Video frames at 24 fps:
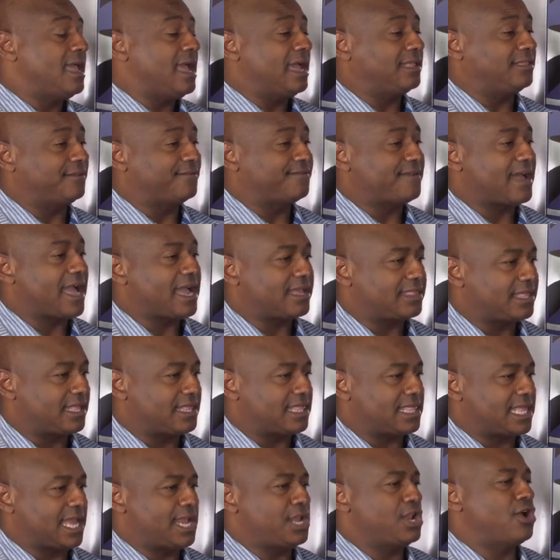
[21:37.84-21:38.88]
and the fact
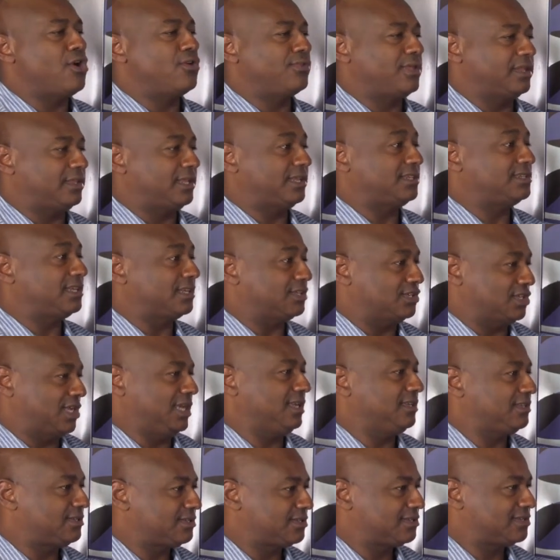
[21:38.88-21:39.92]
that they know that this
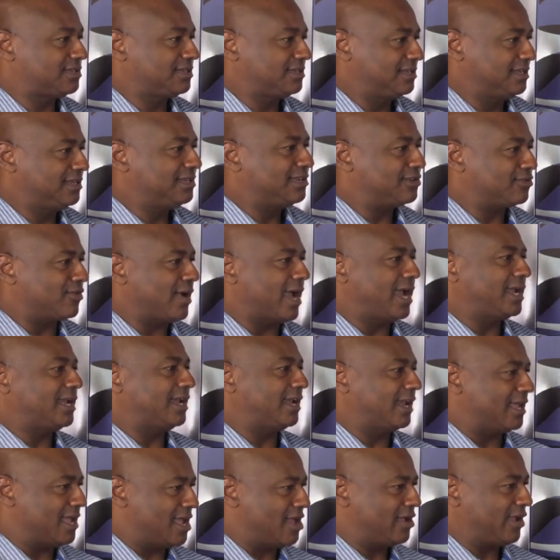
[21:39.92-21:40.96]
exists, right, at
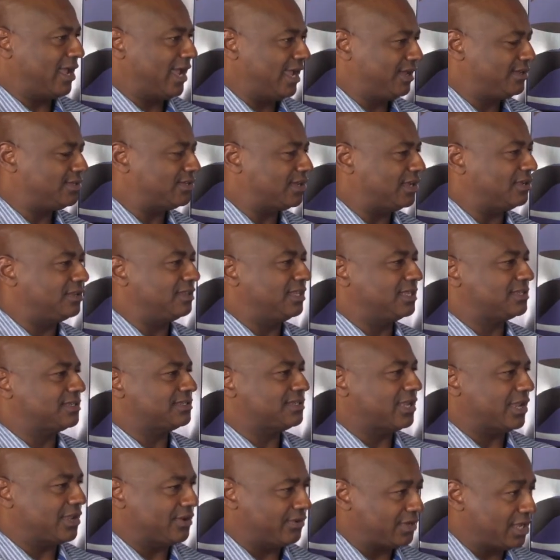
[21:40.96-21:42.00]
a young age, and this is
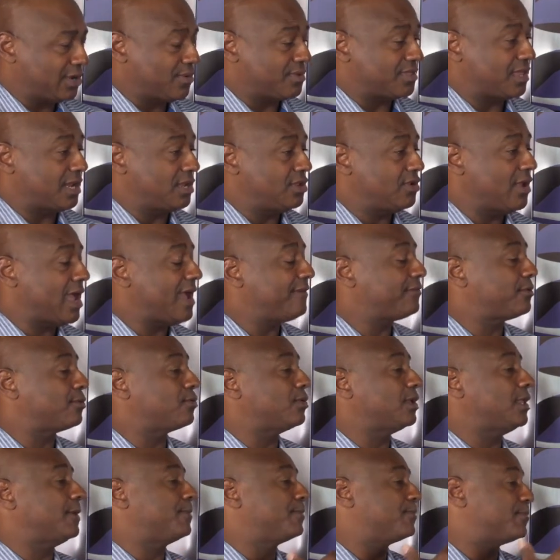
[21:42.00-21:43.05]
how you deal with it, and you have to
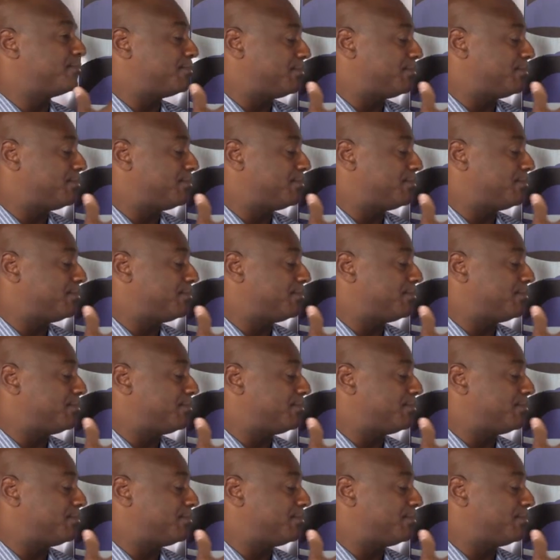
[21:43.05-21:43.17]
really,